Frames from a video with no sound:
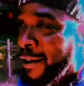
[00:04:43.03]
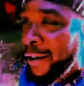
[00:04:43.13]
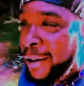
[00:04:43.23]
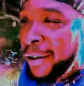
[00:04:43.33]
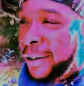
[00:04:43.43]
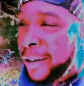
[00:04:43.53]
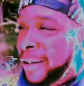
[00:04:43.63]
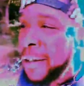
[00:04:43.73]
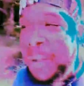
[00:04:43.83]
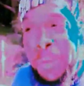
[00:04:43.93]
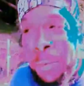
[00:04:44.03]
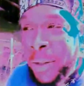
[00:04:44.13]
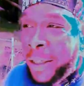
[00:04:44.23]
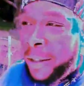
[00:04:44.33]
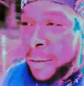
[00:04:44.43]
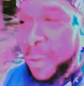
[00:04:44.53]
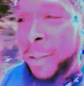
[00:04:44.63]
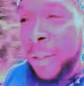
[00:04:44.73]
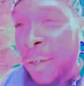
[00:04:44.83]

But you know, I